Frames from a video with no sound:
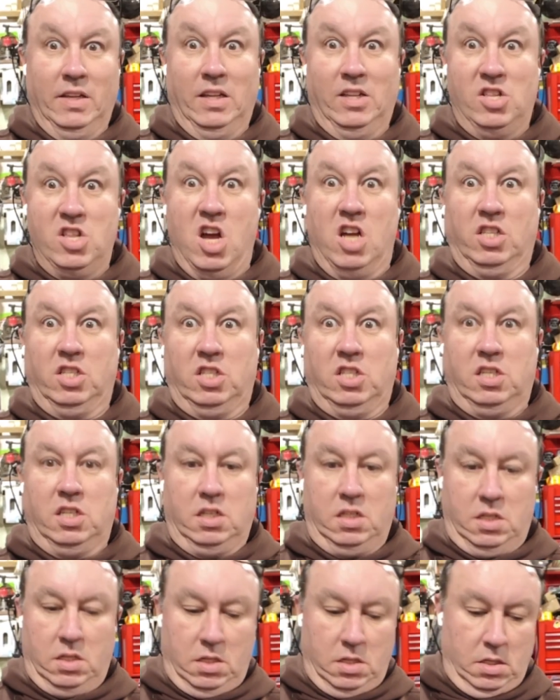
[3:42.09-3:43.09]
Nuts.
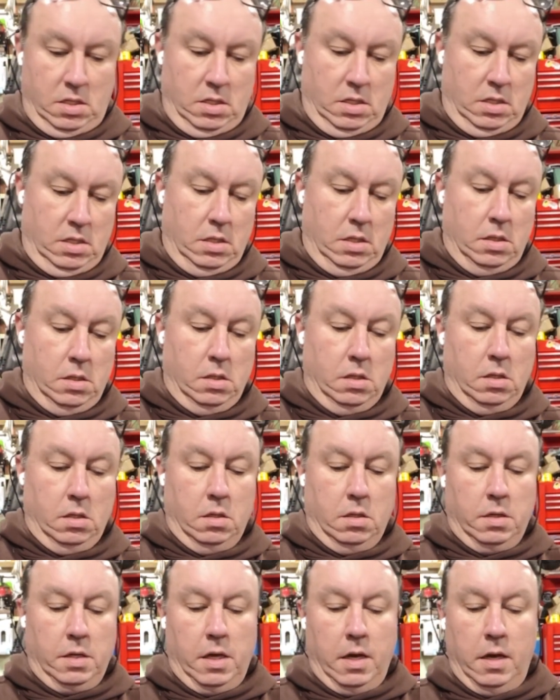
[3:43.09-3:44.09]

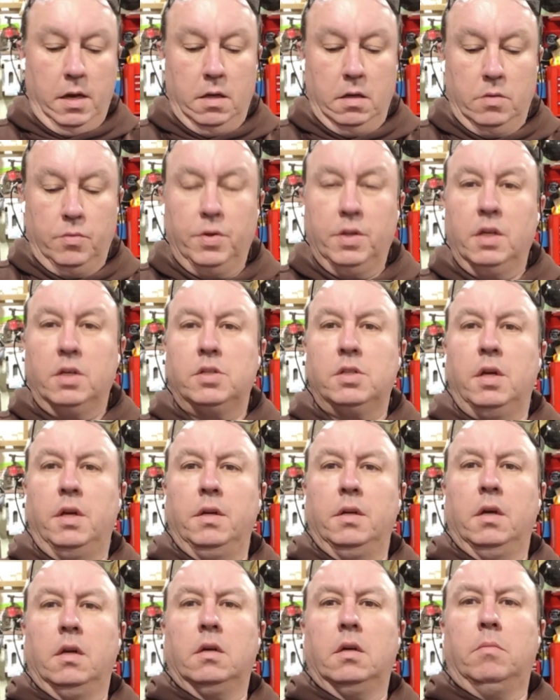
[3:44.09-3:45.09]
Yeah, really exciting.
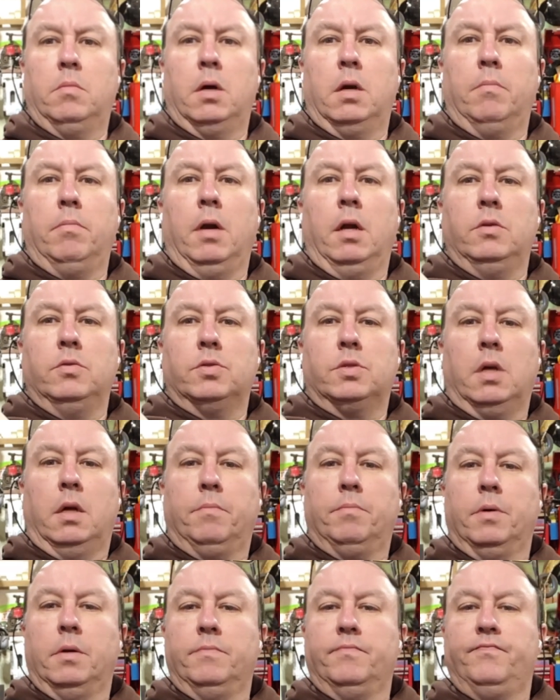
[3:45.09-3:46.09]
I could have bought a brand new set,
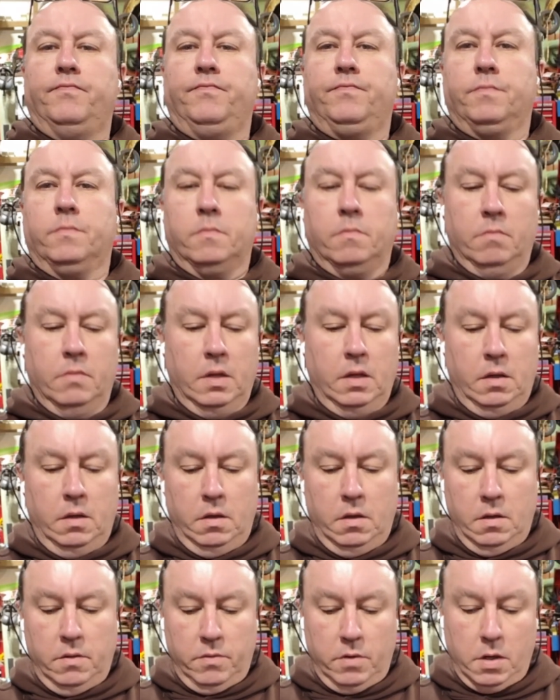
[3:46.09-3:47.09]
but
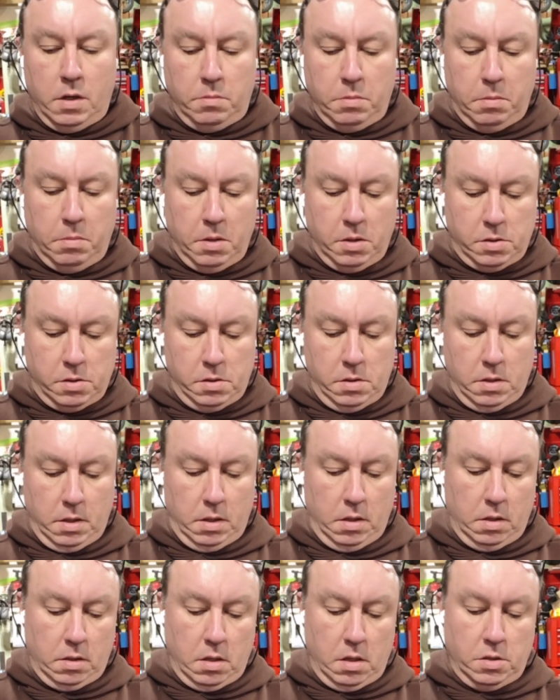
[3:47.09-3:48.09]
for a couple of bucks, I
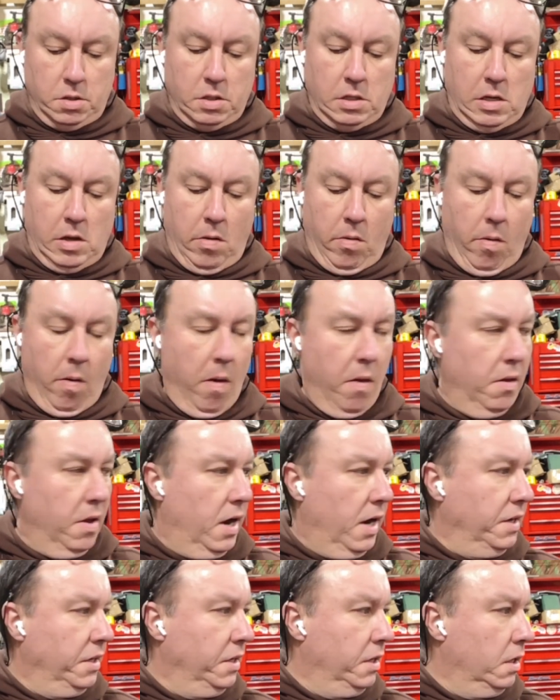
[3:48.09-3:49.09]
lug nuts.
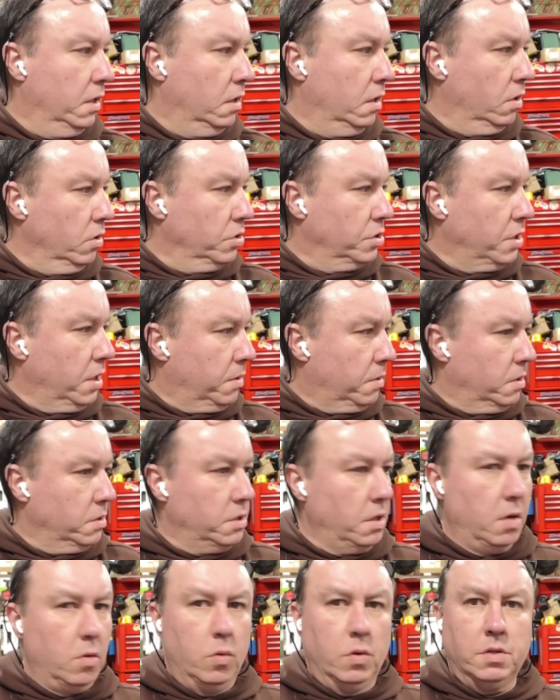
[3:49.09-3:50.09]
I need another set because the
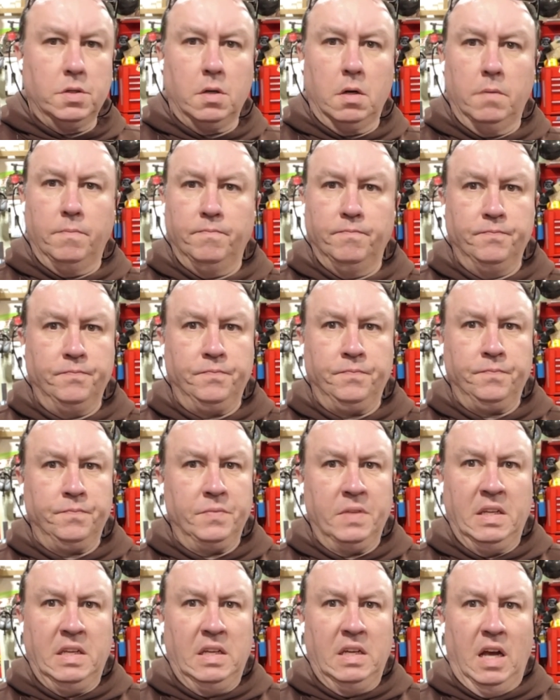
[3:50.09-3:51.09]
other ones are,
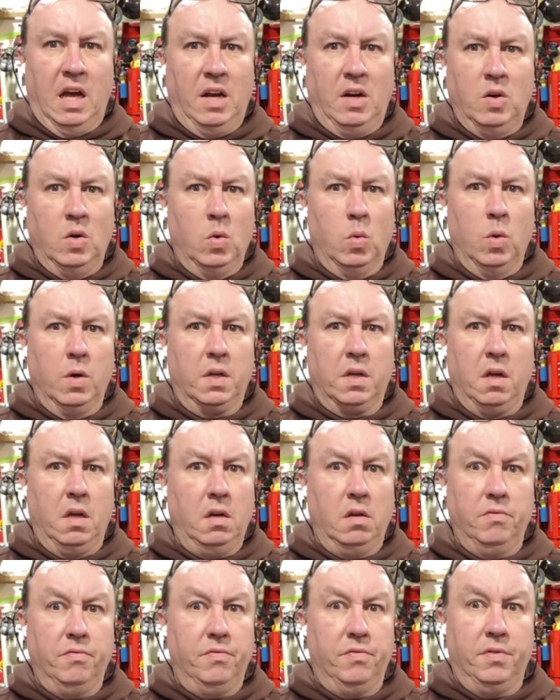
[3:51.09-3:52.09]
I don't know what kind
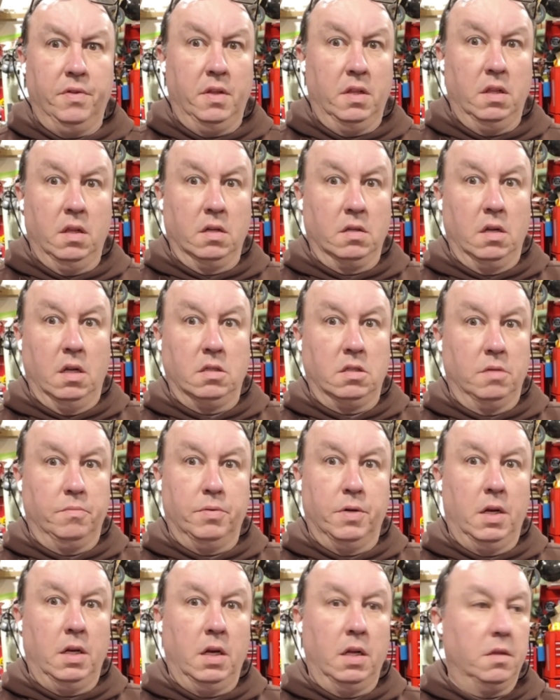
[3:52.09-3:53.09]
of lug nuts they
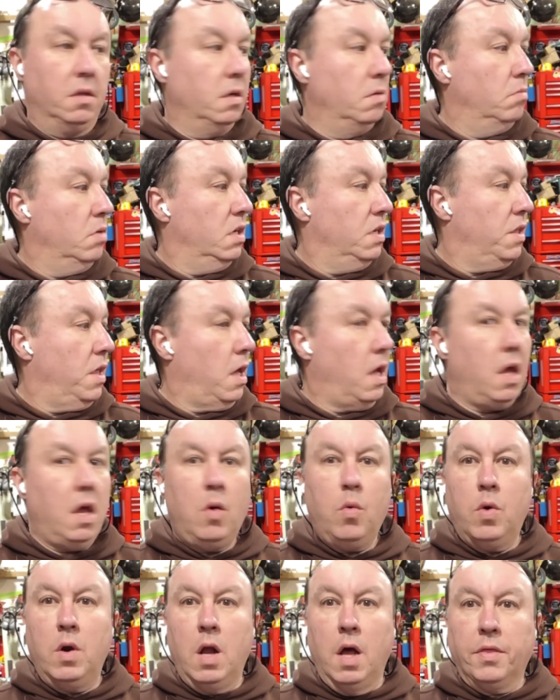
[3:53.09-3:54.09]
put on the thing, but they
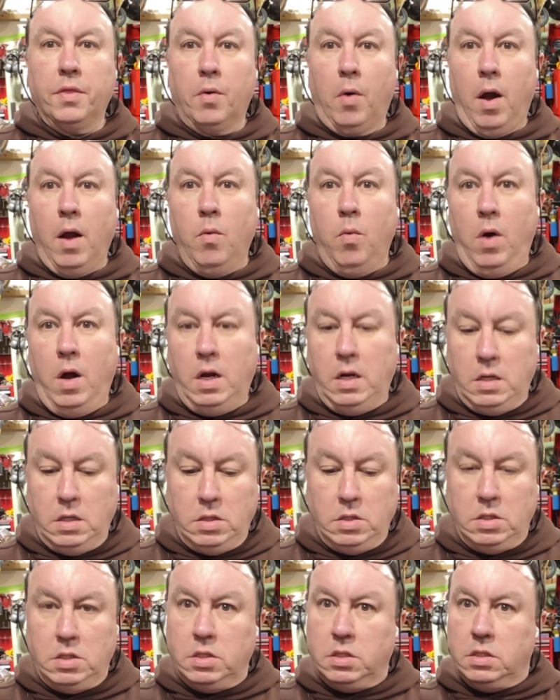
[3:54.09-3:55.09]
were not the right
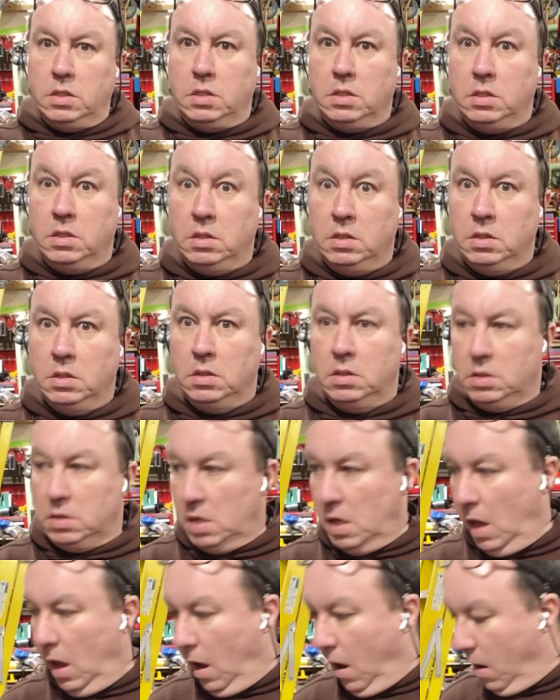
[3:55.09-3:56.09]
ones.
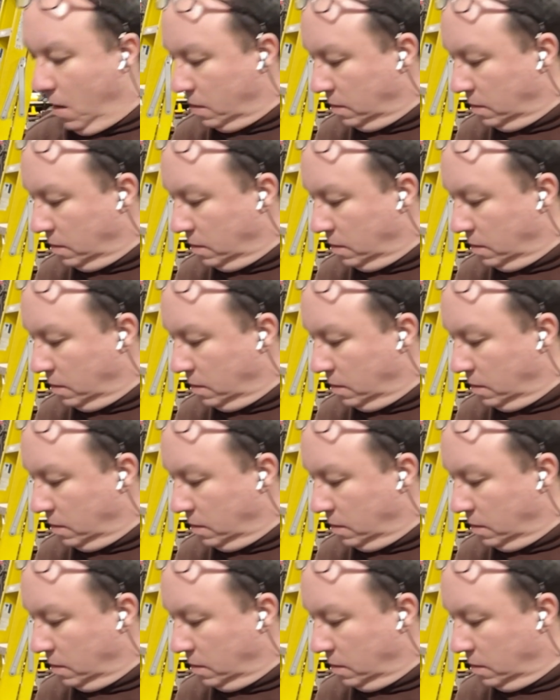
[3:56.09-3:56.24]
Yeah.